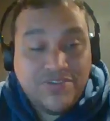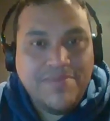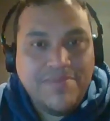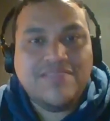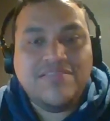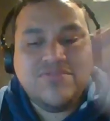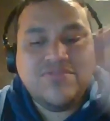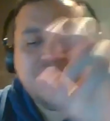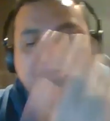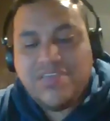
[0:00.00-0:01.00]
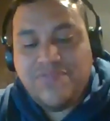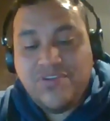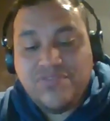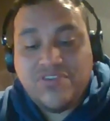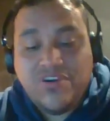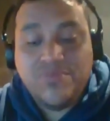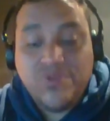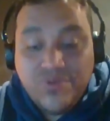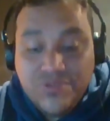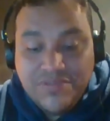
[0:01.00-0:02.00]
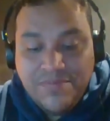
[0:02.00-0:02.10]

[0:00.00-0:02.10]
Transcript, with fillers: Jimenez is going to give you some news